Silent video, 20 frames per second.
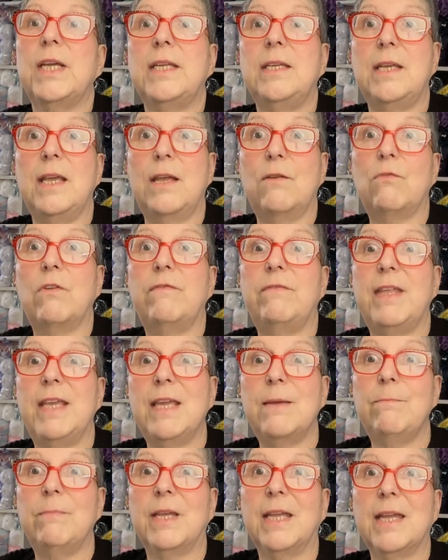Year of
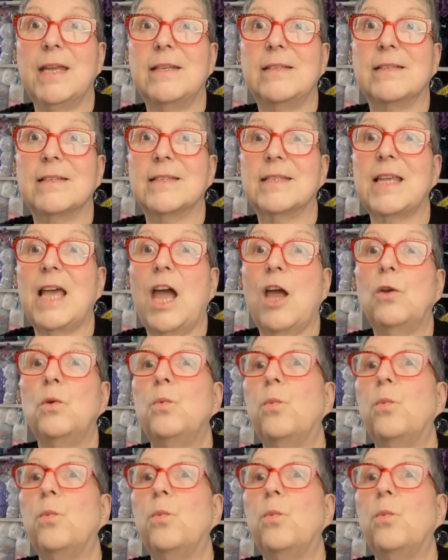the Imkins, and